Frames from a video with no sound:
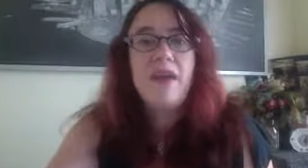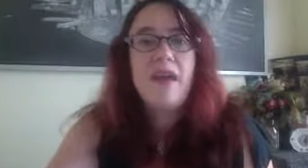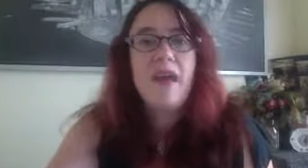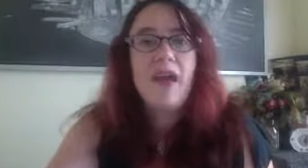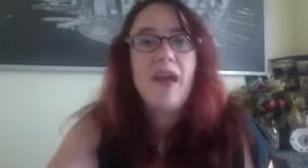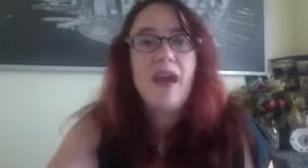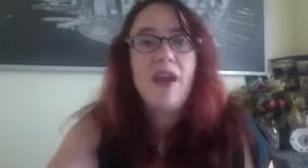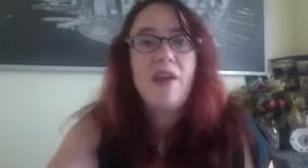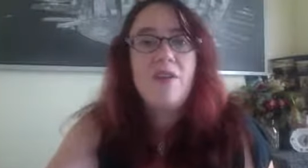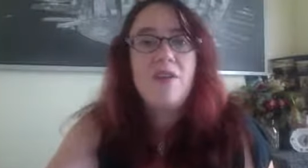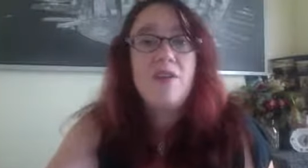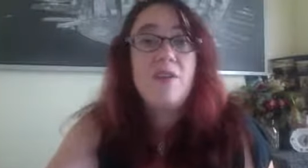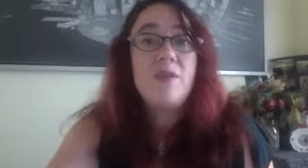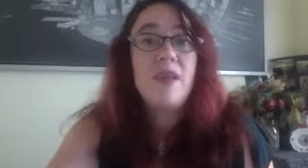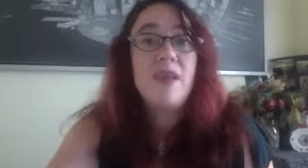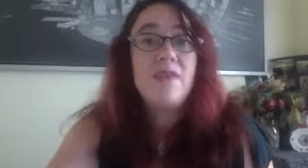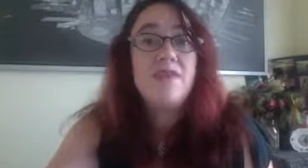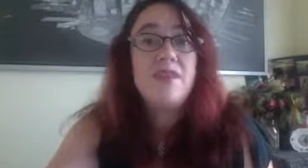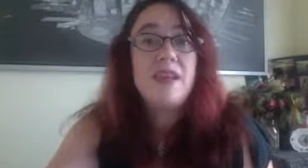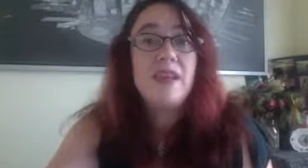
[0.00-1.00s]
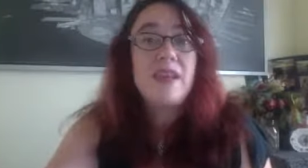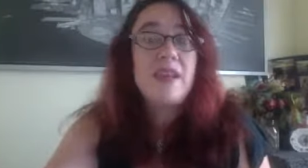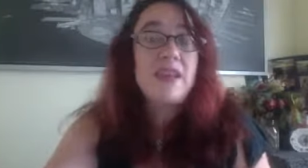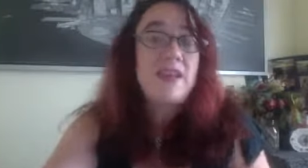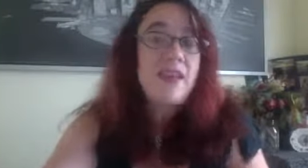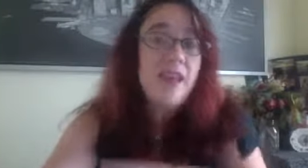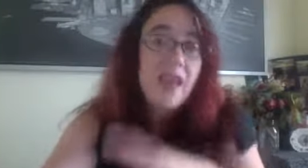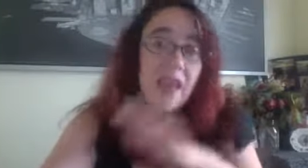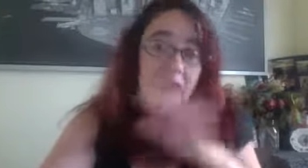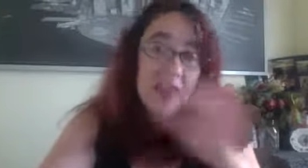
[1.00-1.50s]
how you have
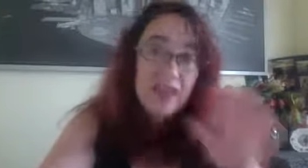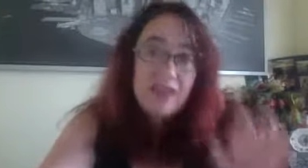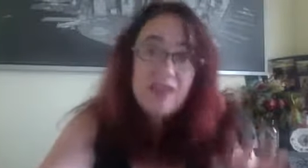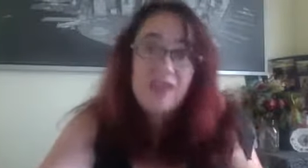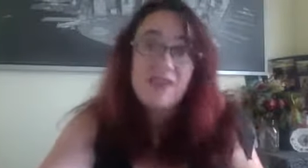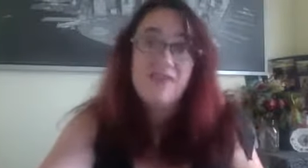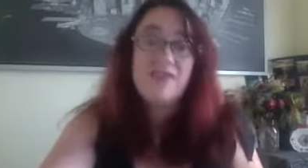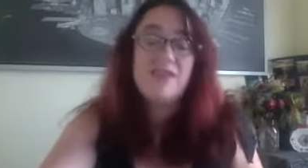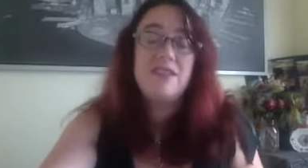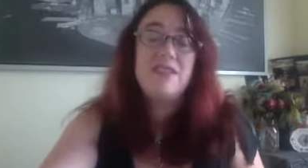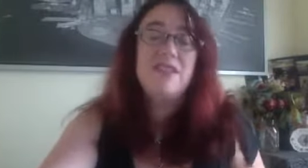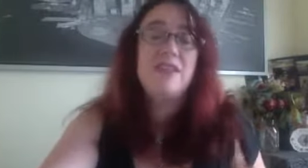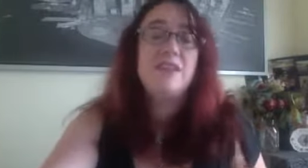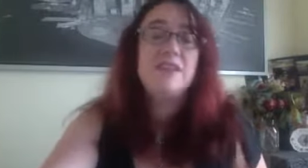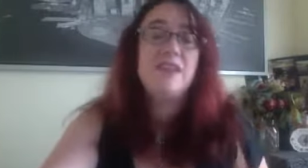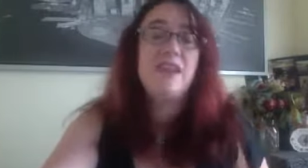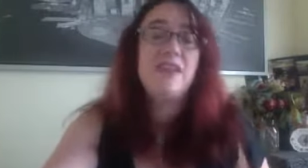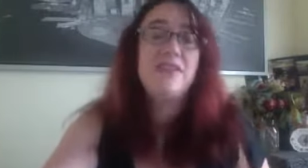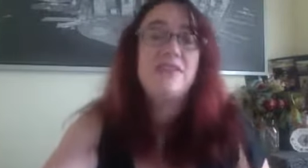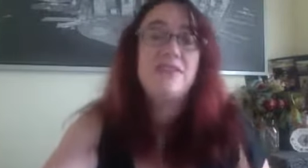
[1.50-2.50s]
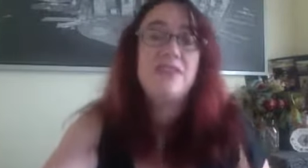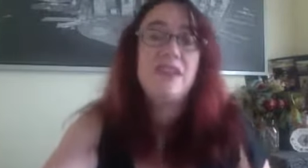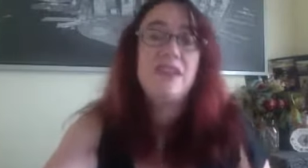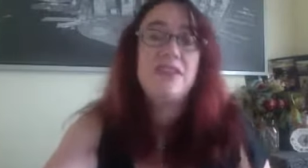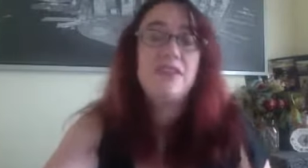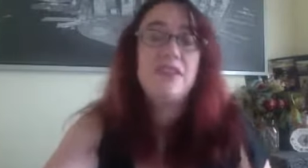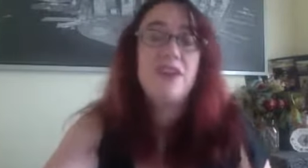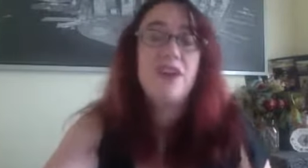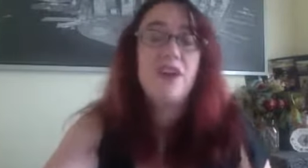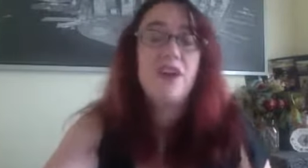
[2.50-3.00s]
taken any of these things that I've
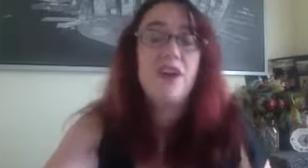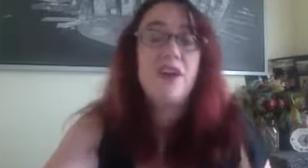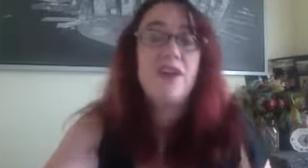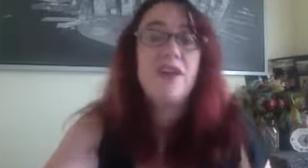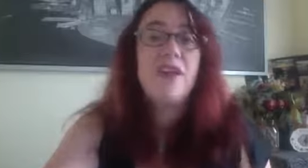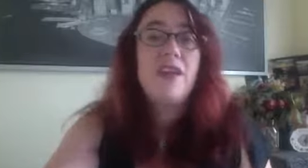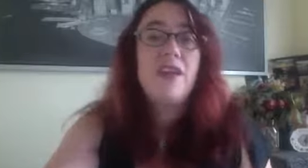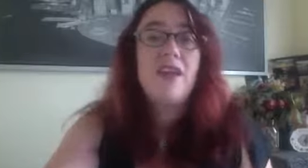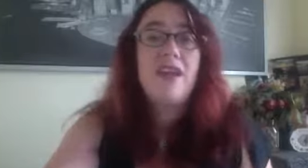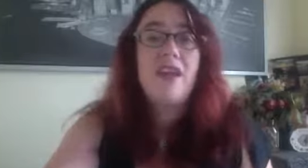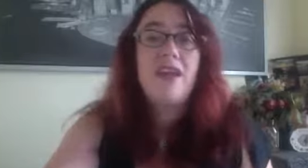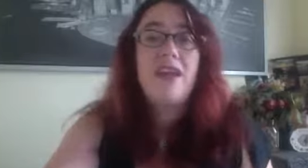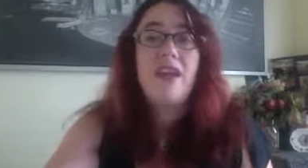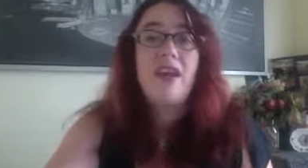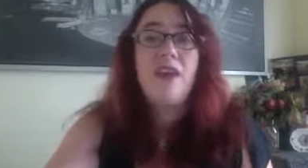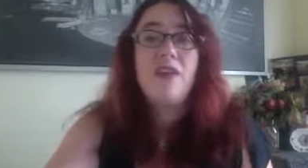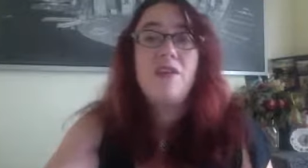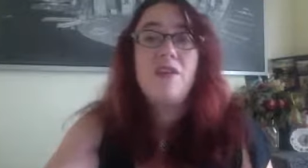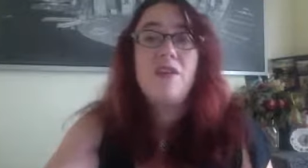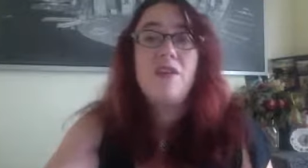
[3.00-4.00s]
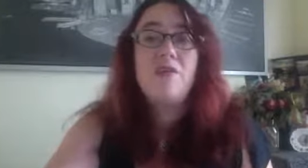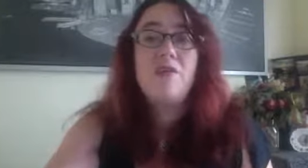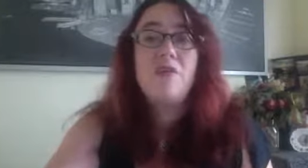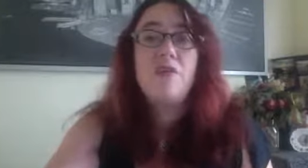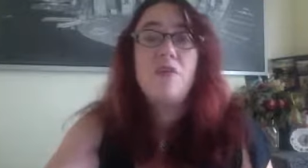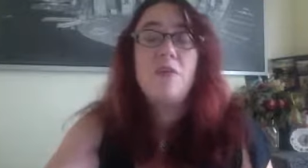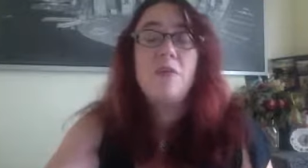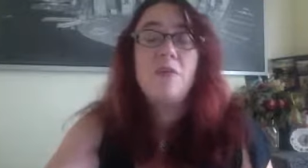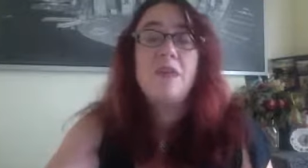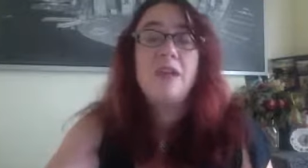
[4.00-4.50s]
said to heart and how you have
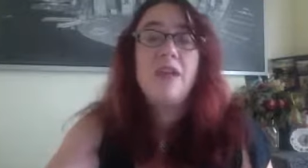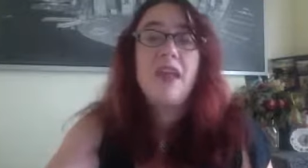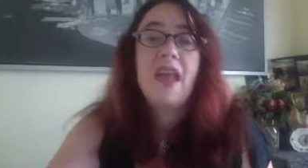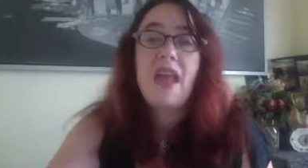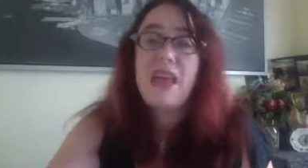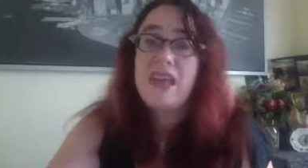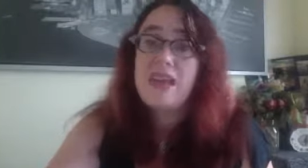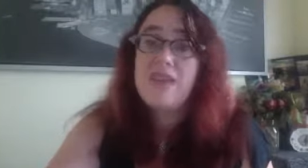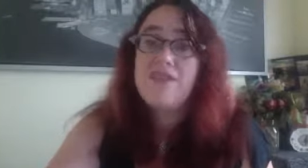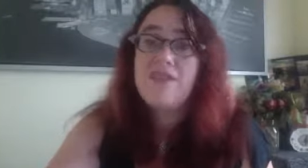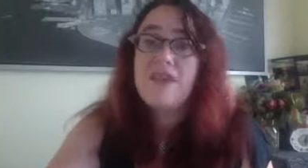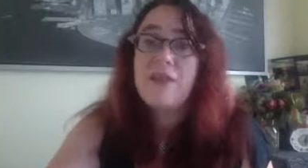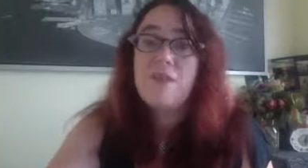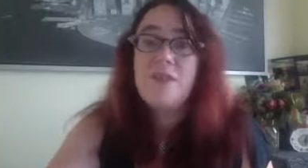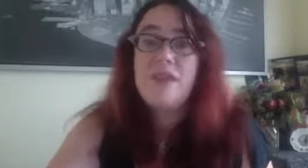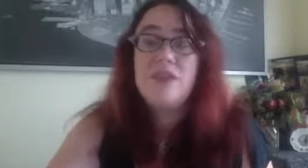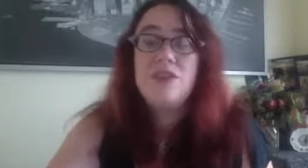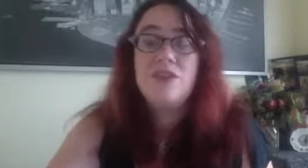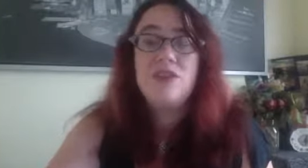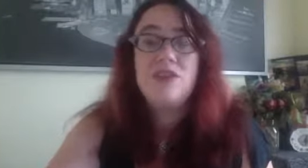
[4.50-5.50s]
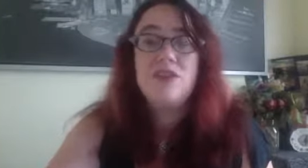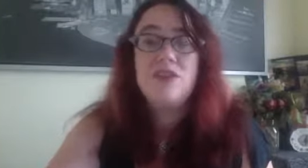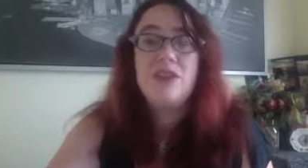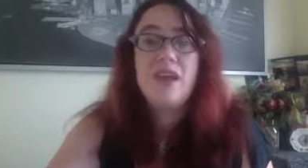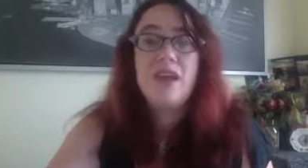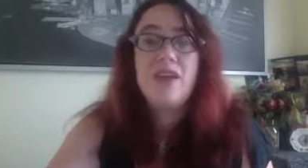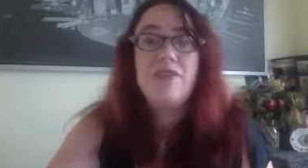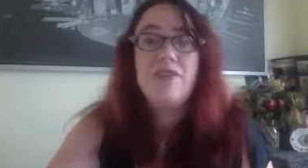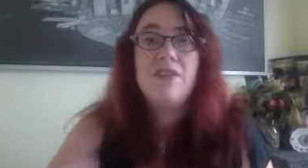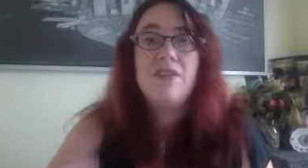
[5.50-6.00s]
incorporated any of them into your
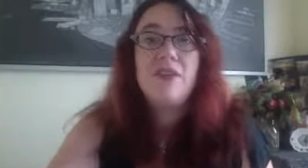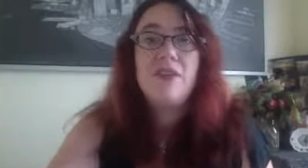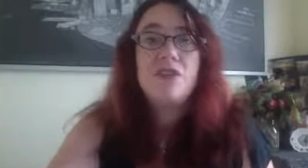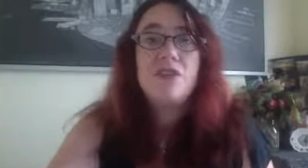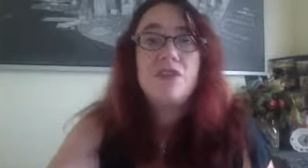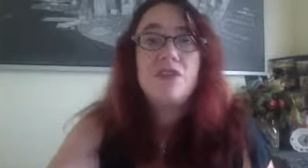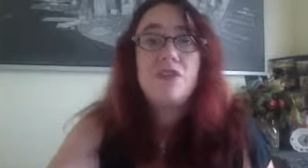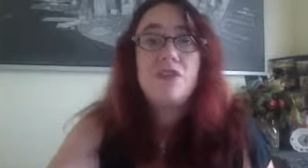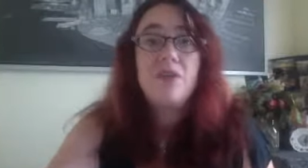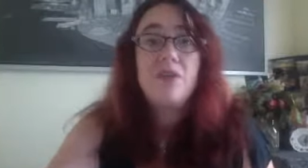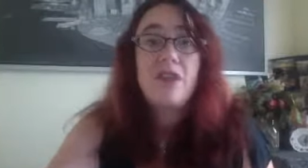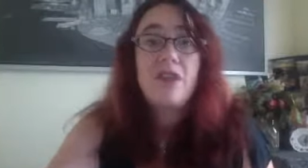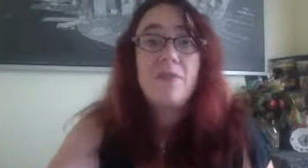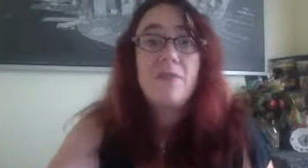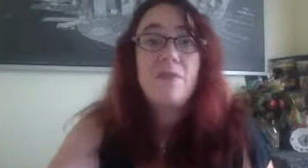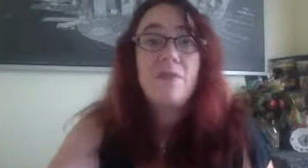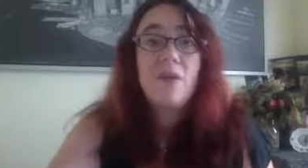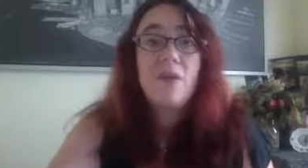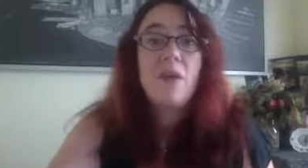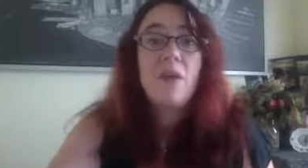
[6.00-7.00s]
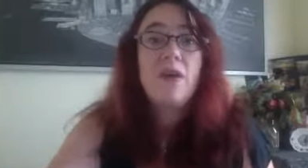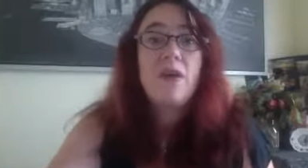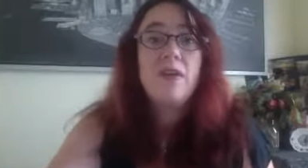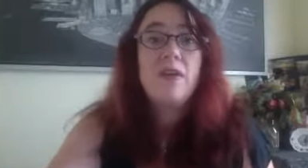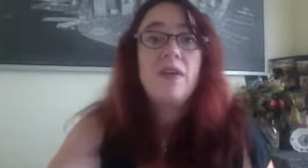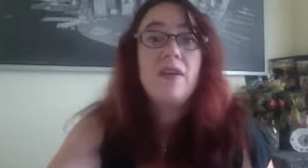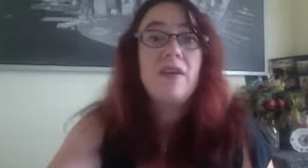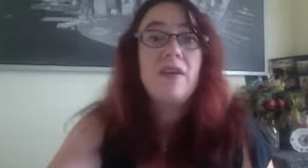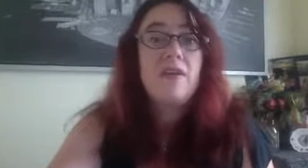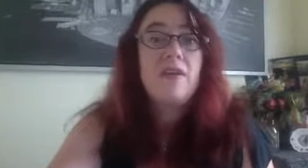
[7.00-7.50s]
life to create more
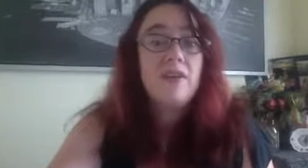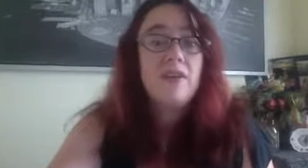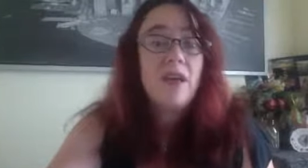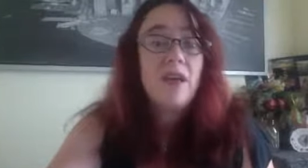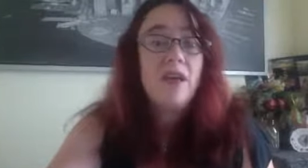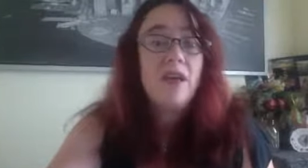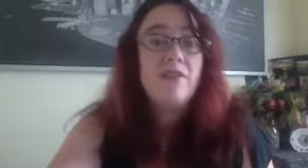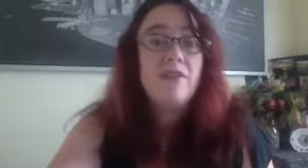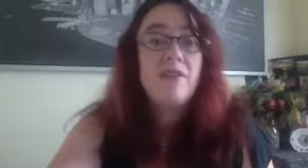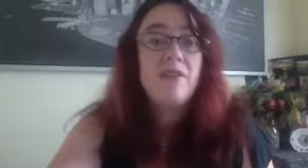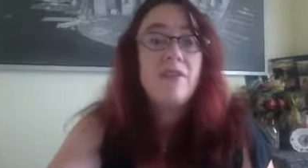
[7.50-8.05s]
love